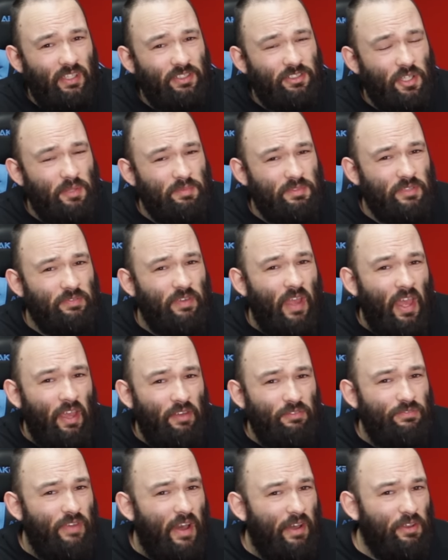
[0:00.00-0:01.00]
in terms of
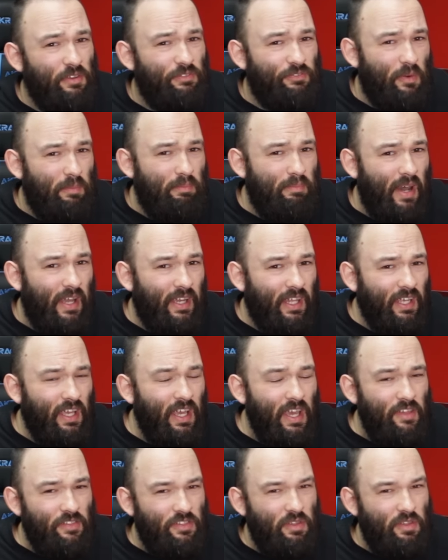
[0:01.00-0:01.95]
value for money.